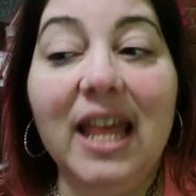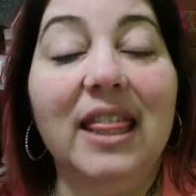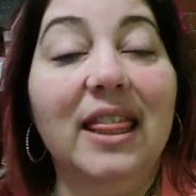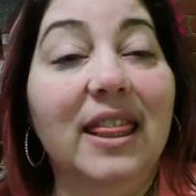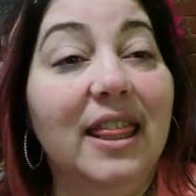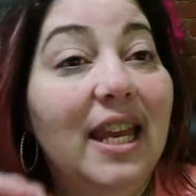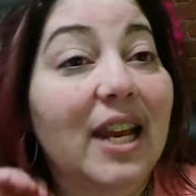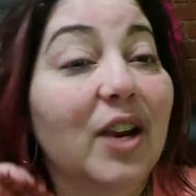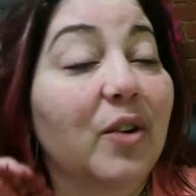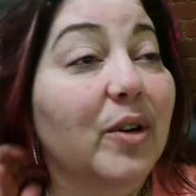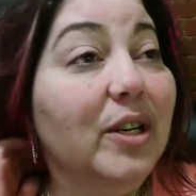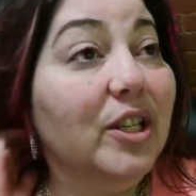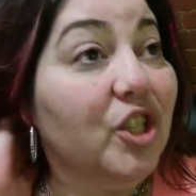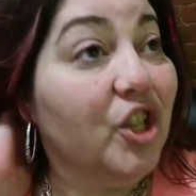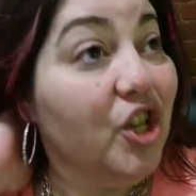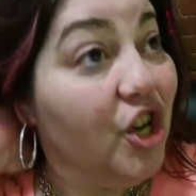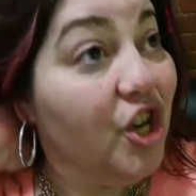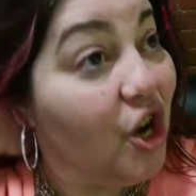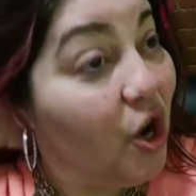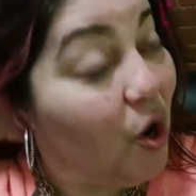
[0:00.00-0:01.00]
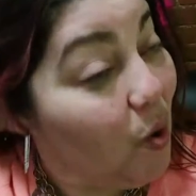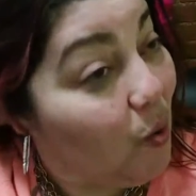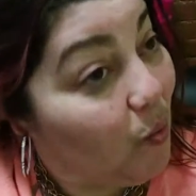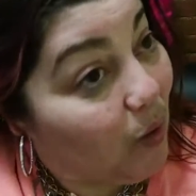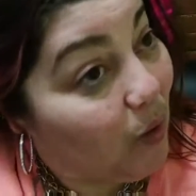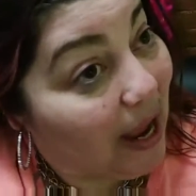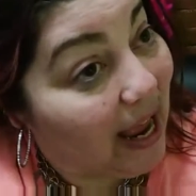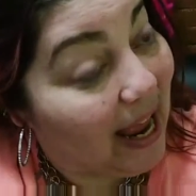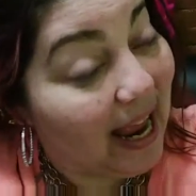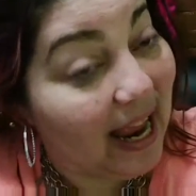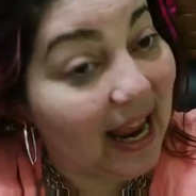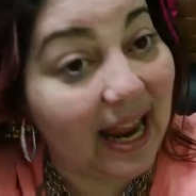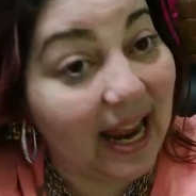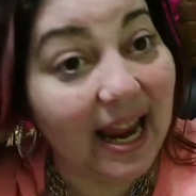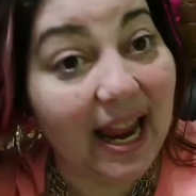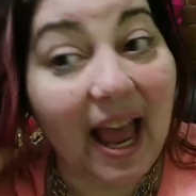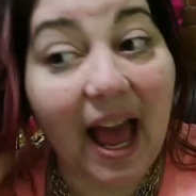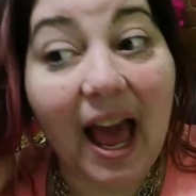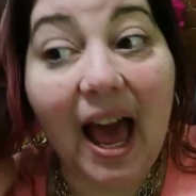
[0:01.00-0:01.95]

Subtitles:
there is no way